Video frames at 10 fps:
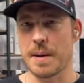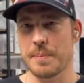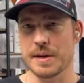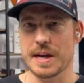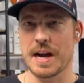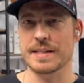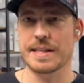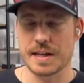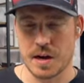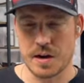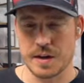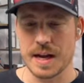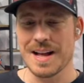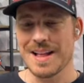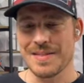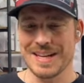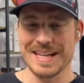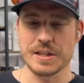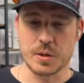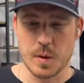putting content on the
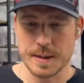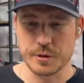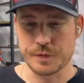interwebs.